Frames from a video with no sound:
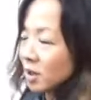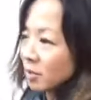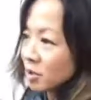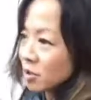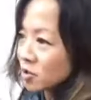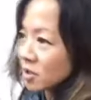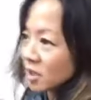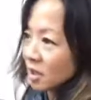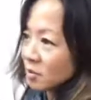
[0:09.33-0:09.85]
I
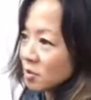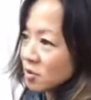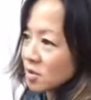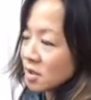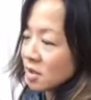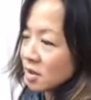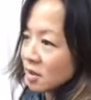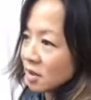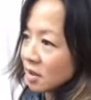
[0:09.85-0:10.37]
using? I'm
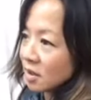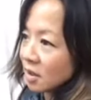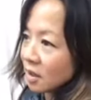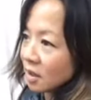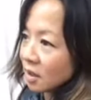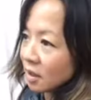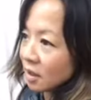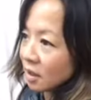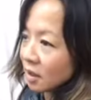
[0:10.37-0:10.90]
using the
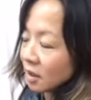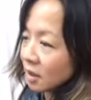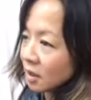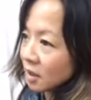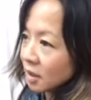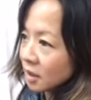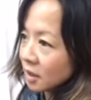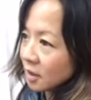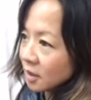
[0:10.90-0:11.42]
uh,
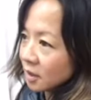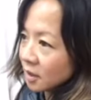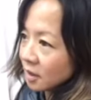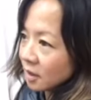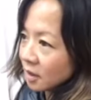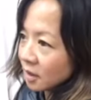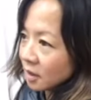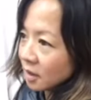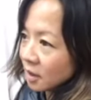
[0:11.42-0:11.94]

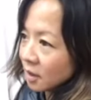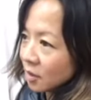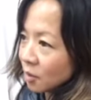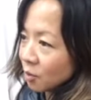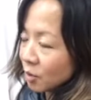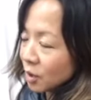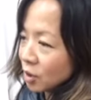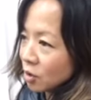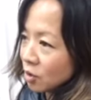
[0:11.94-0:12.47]
the
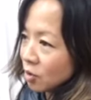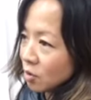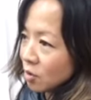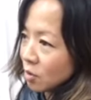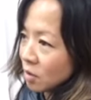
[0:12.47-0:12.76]
Renew,